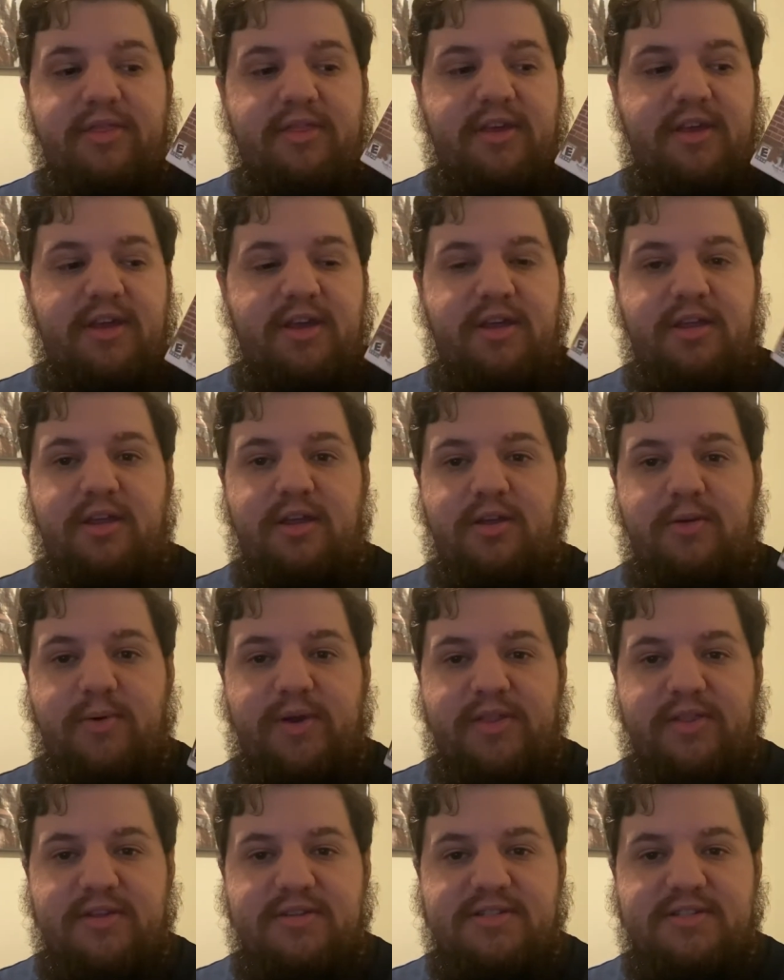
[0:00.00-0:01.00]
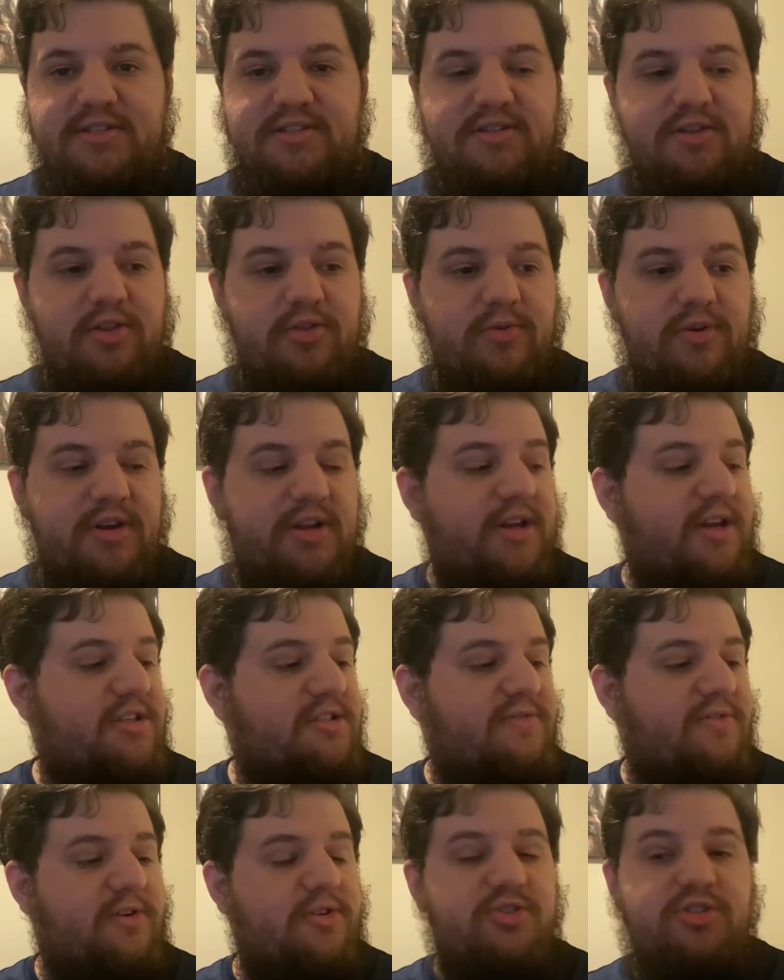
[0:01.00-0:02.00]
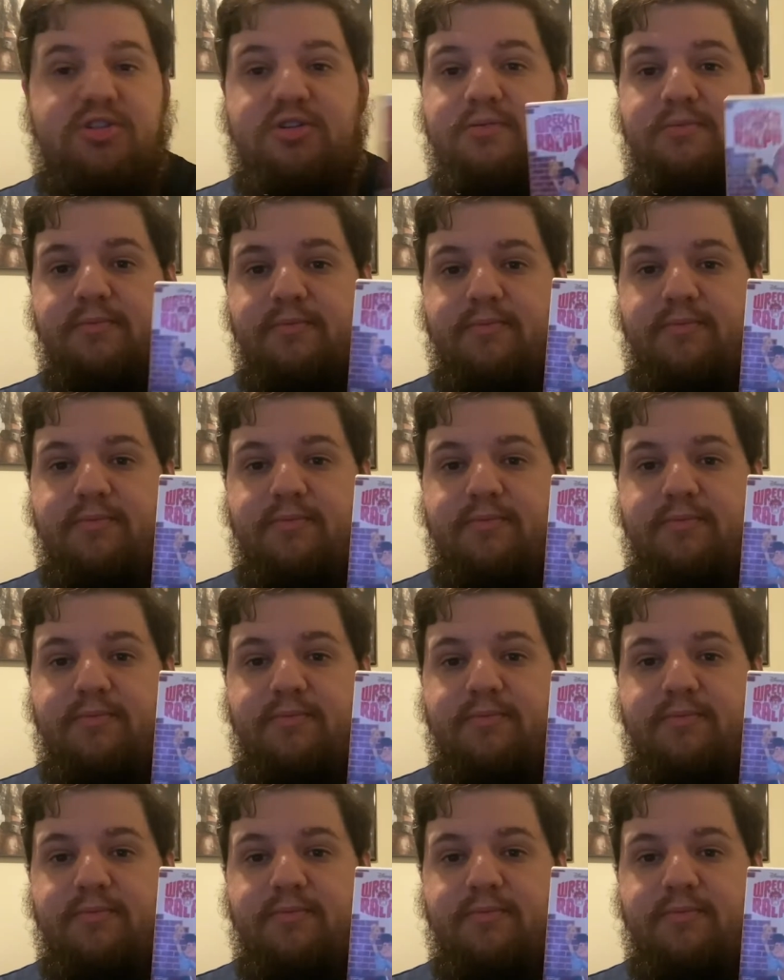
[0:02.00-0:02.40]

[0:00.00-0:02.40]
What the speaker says: the this is the 3DS version.